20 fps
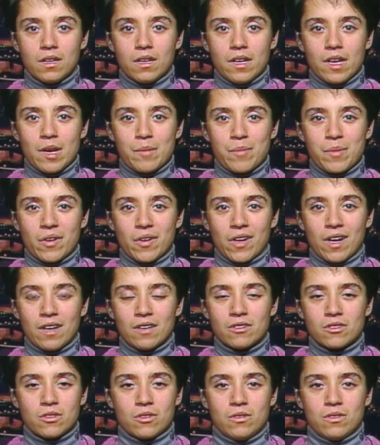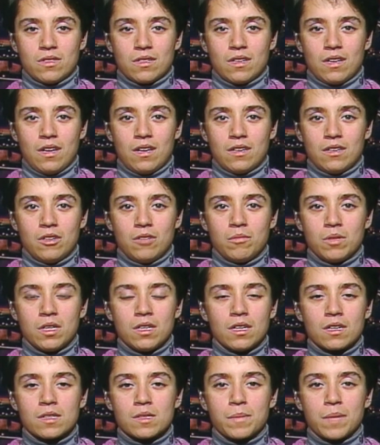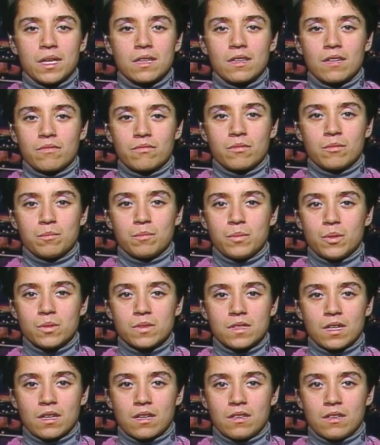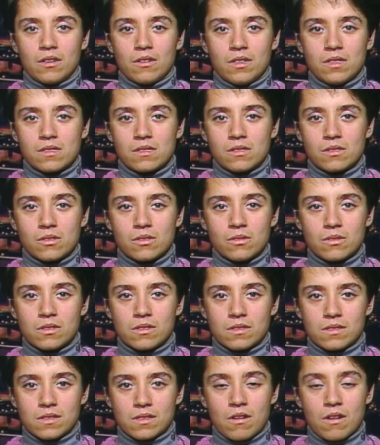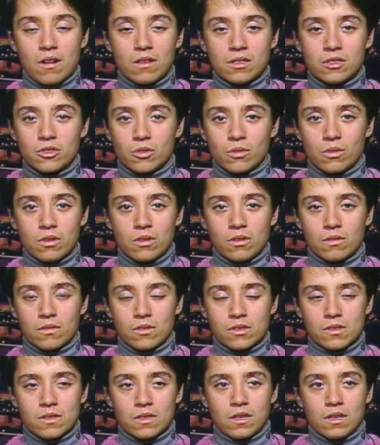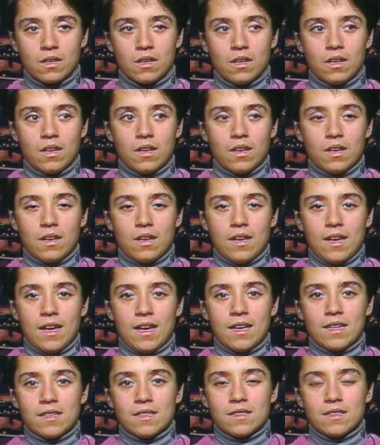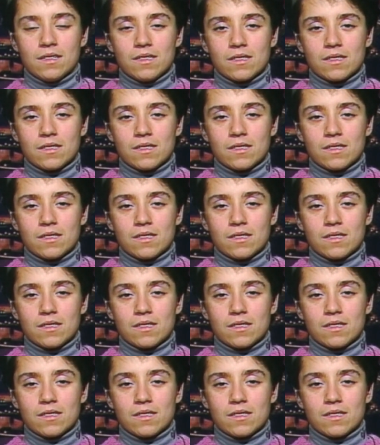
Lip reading: attitudes. And you wouldn't expect that from post-secondary institutions, college or university. And